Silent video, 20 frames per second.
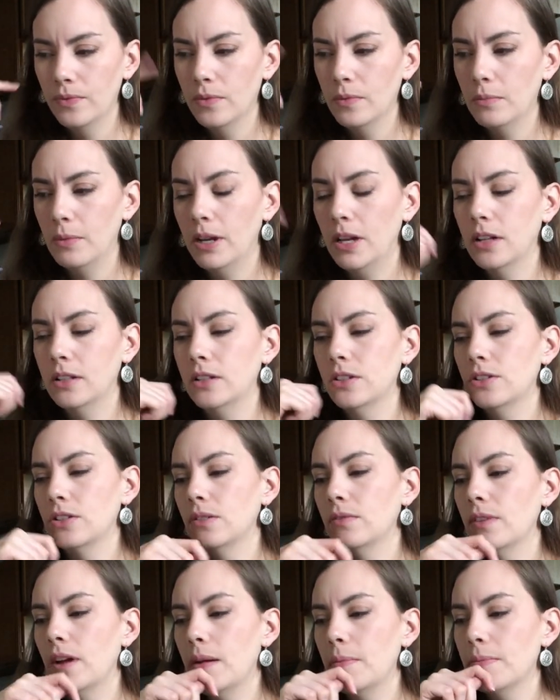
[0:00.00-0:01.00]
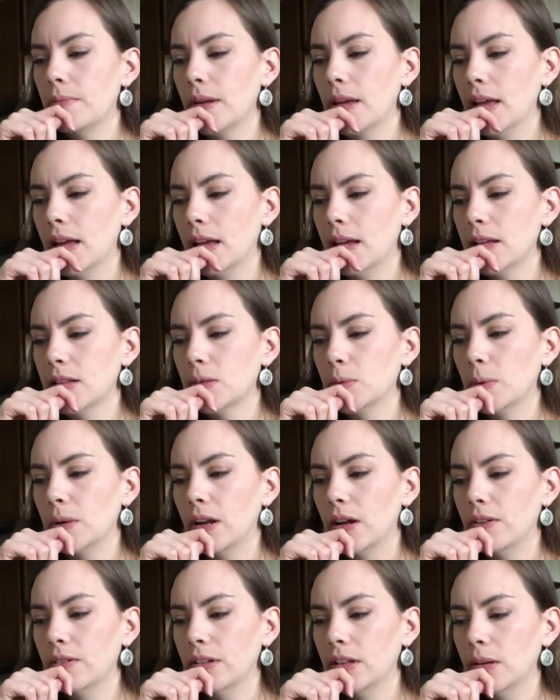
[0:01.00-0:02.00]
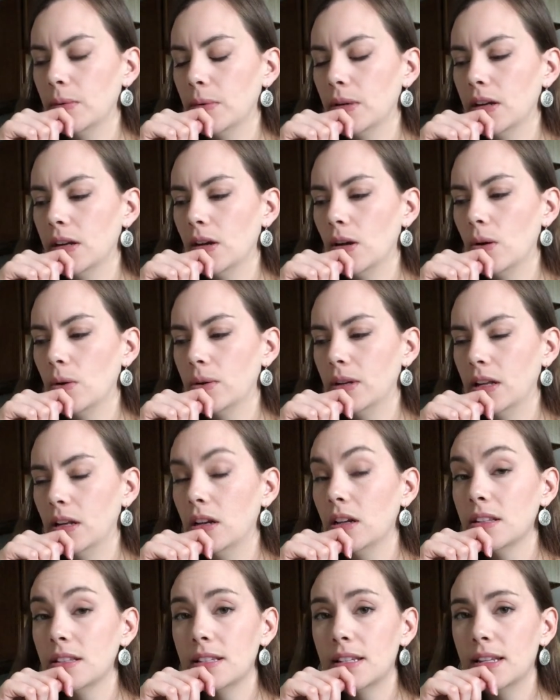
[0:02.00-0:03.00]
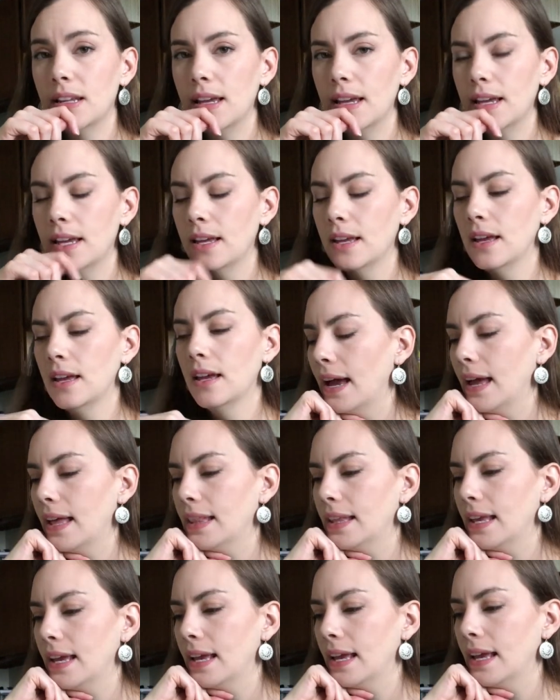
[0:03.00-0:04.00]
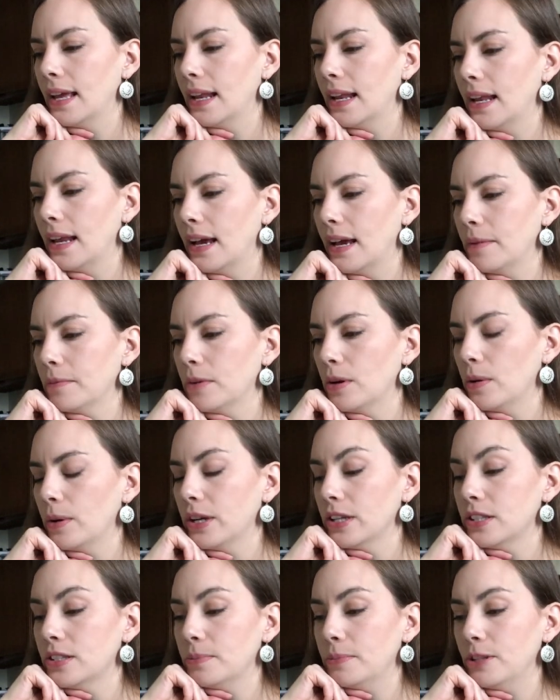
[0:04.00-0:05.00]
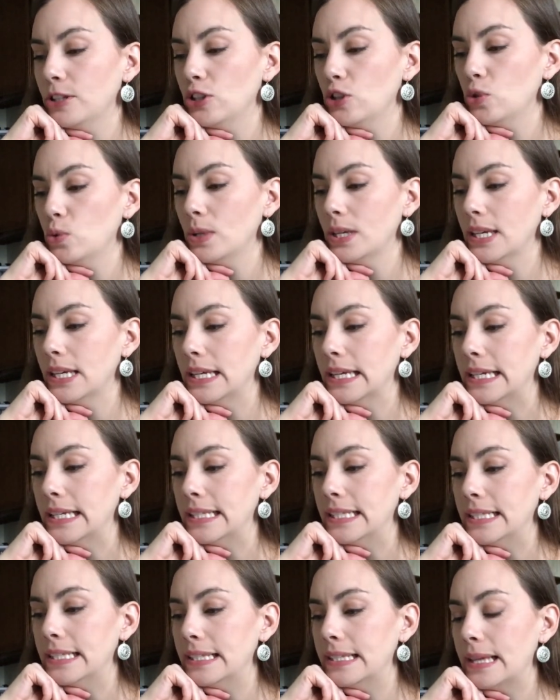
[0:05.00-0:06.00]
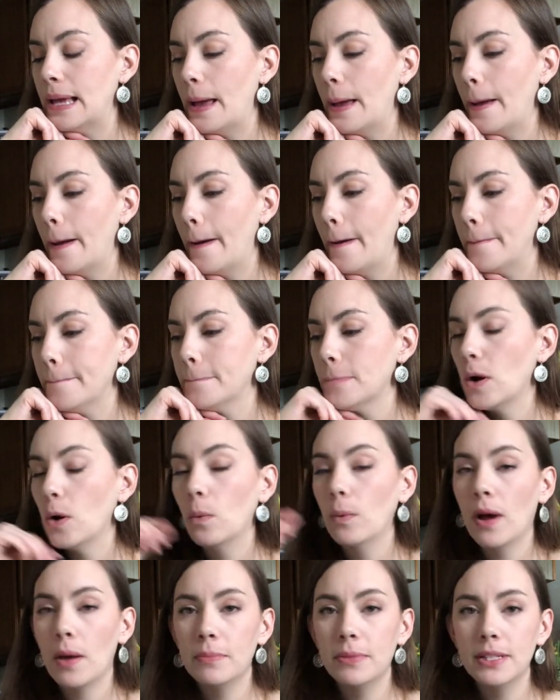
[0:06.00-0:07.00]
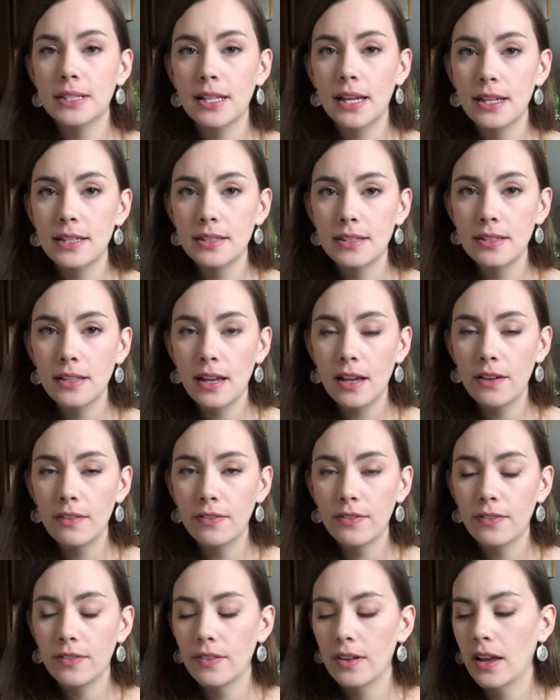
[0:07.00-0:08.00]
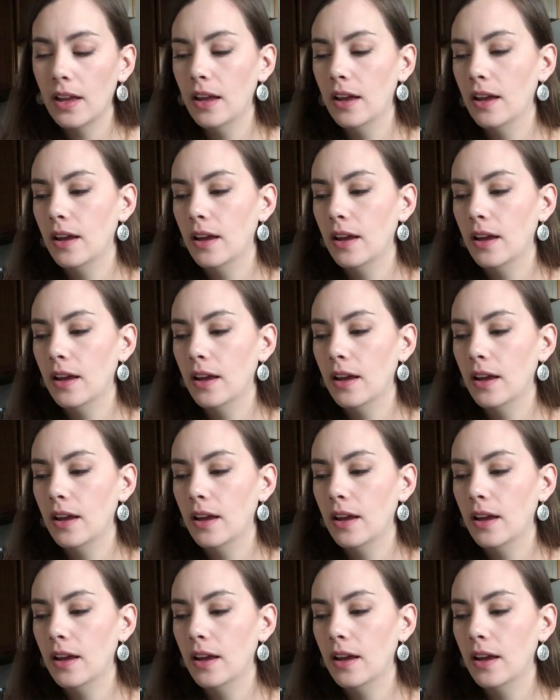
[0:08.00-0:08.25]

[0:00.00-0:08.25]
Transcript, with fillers: my audition rep and what I really want to hone in on today and then I'm going to be doing some web design stuff. Uh,